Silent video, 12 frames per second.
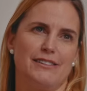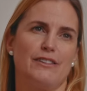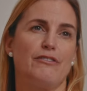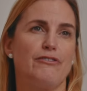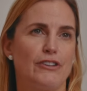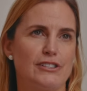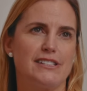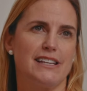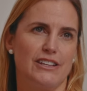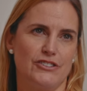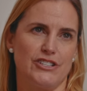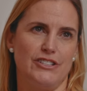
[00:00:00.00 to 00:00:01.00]
the first
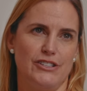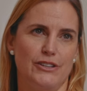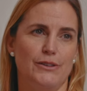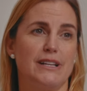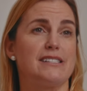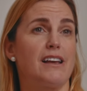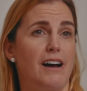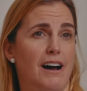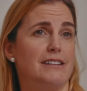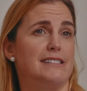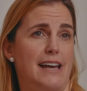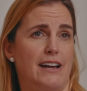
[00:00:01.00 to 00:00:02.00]
thing you should do is
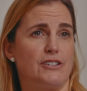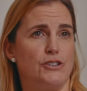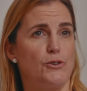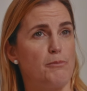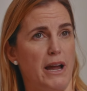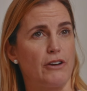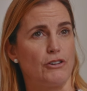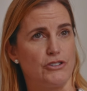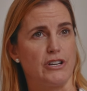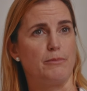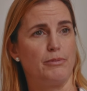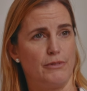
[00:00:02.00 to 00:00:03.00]
contact your
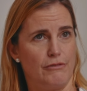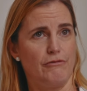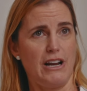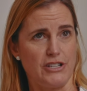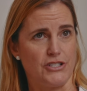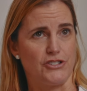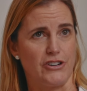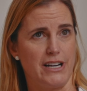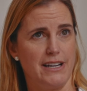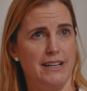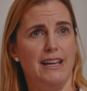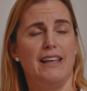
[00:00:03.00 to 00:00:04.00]
microchip registry.
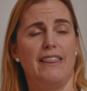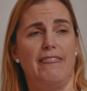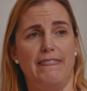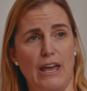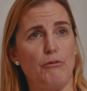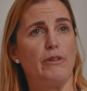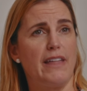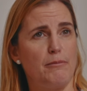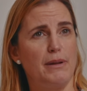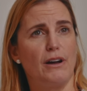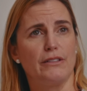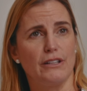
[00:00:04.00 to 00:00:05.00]
They will
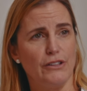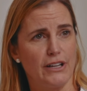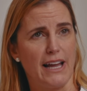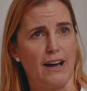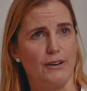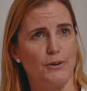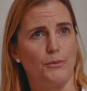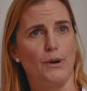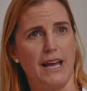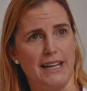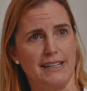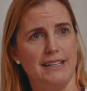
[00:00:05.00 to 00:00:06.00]
then be on the lookout
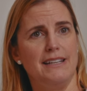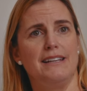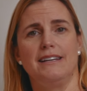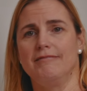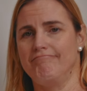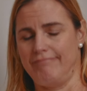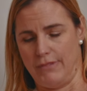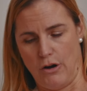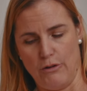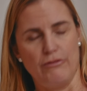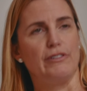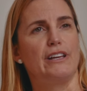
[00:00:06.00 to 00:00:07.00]
when
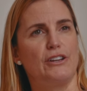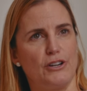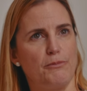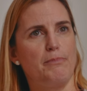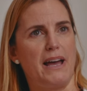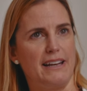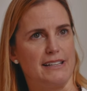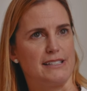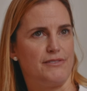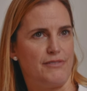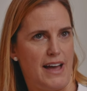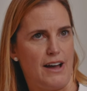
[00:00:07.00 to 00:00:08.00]
hopefully your pet
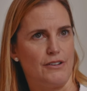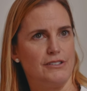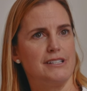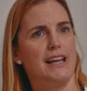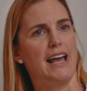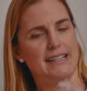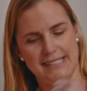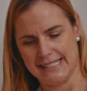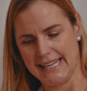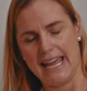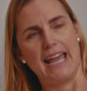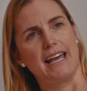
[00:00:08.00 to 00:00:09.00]
is found and
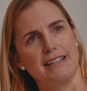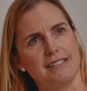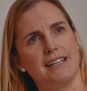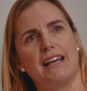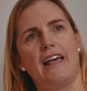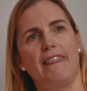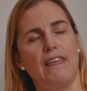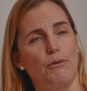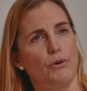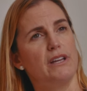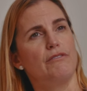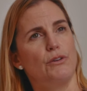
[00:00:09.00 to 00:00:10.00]
scanned, and they
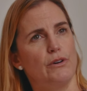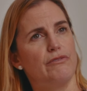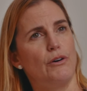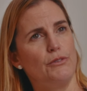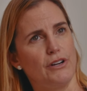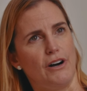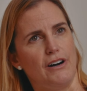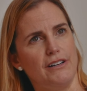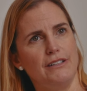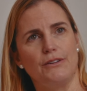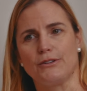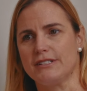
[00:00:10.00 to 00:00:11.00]
will give you a phone call
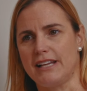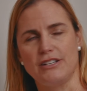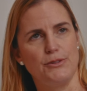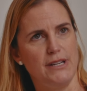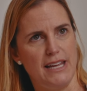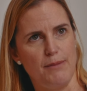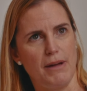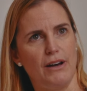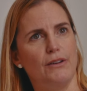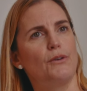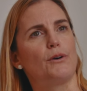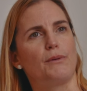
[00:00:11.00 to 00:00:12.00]
or send you an
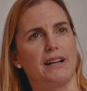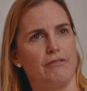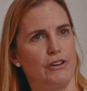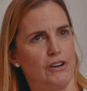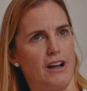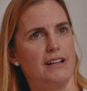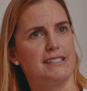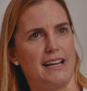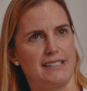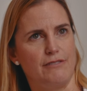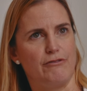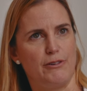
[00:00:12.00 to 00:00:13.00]
email or whatever your
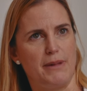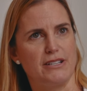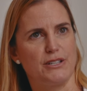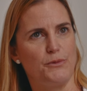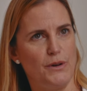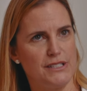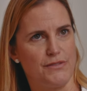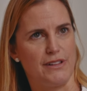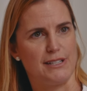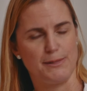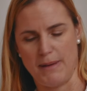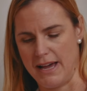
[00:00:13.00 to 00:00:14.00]
contact information was for
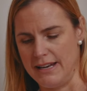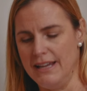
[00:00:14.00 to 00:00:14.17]
this pet